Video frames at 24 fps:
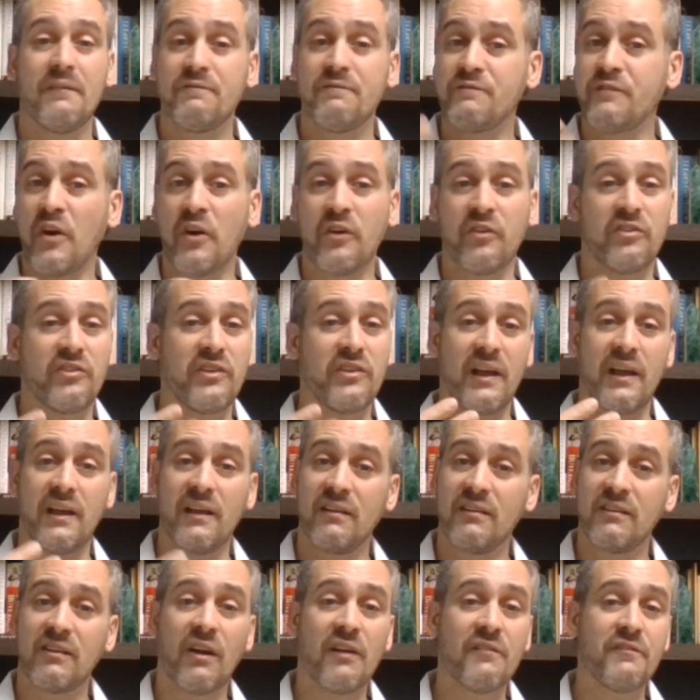first thing,
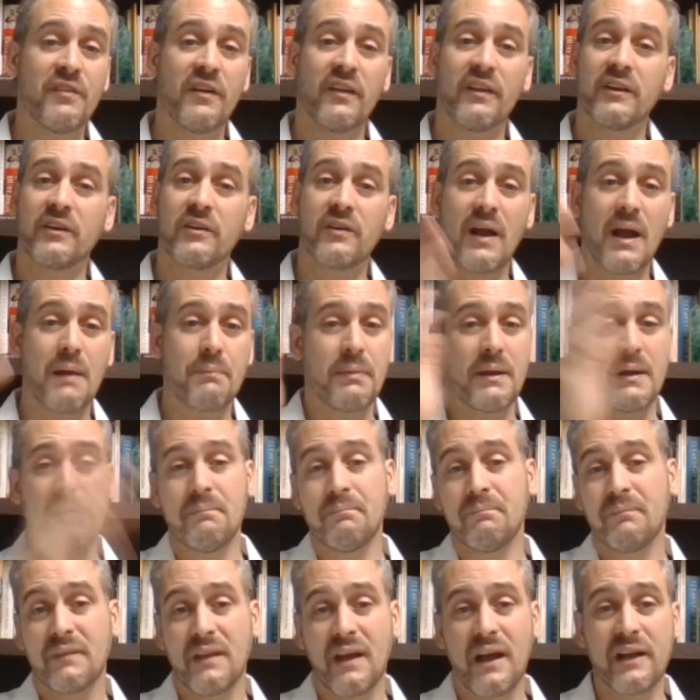start feeling crappy,
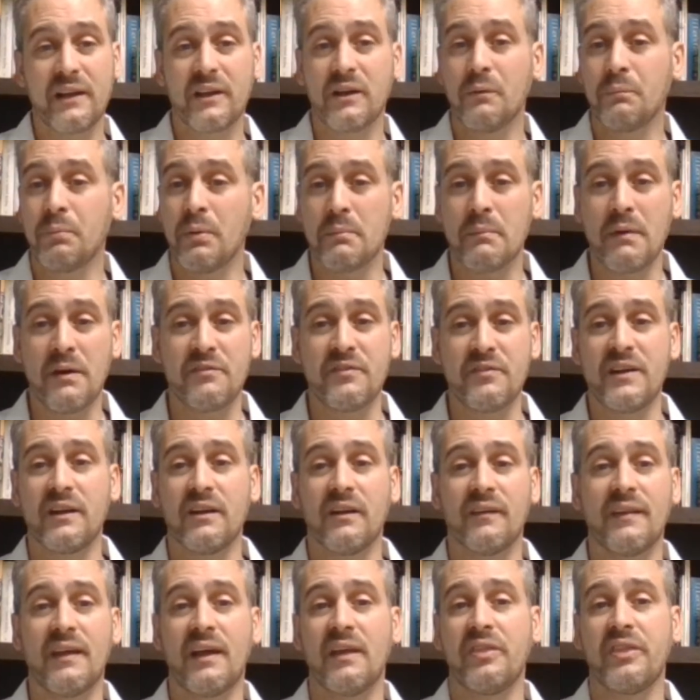I go put my feet
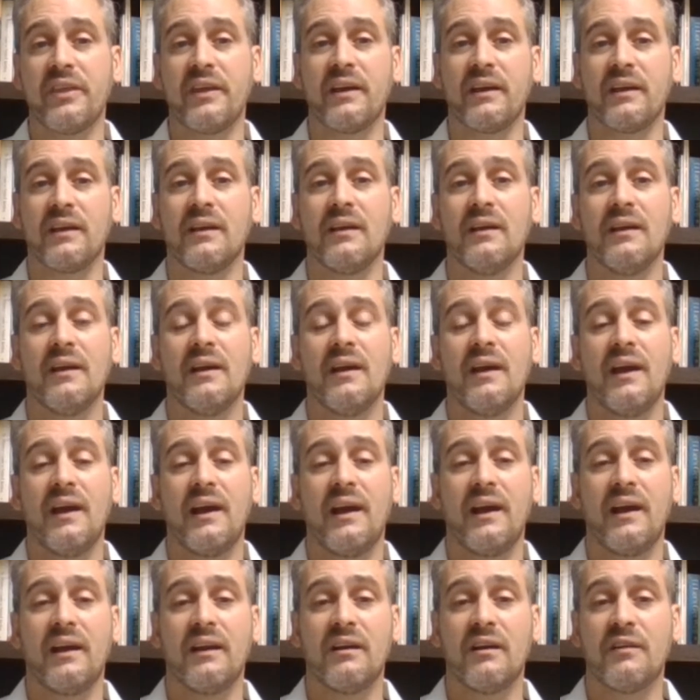on that thing
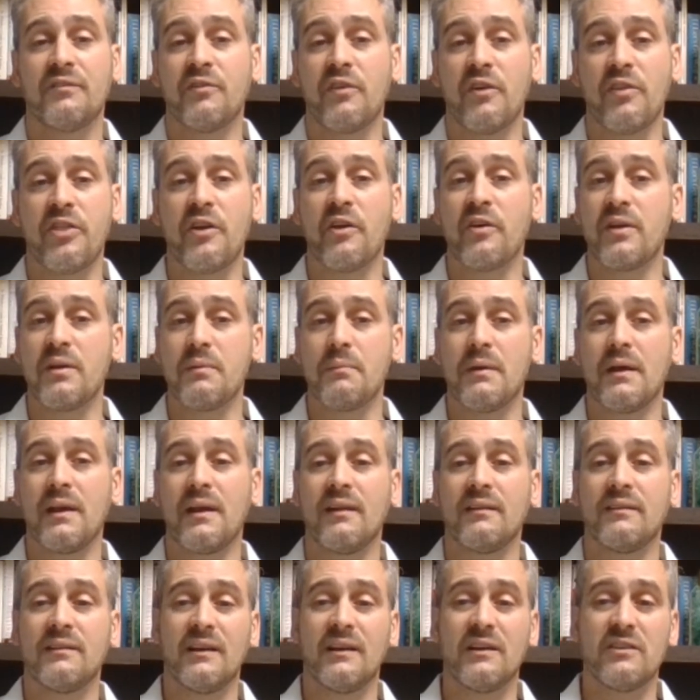and for 30
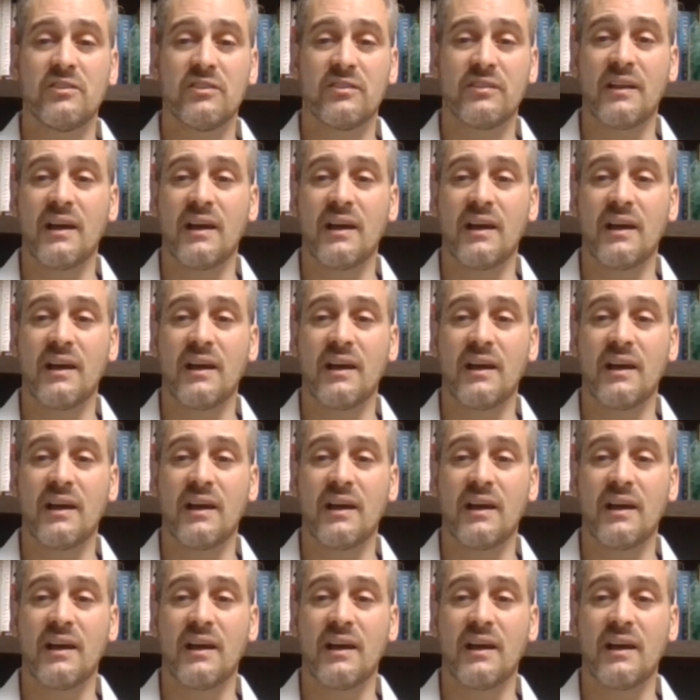minutes, and it just